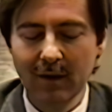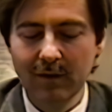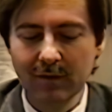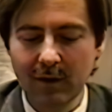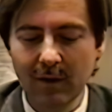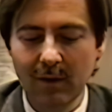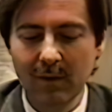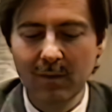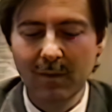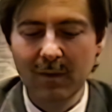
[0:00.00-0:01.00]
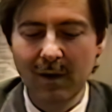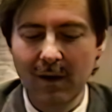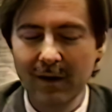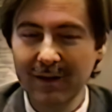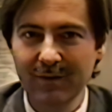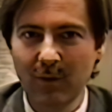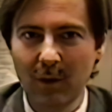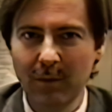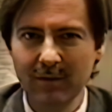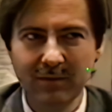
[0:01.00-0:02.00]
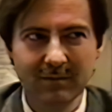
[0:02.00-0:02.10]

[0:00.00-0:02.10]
So in the form of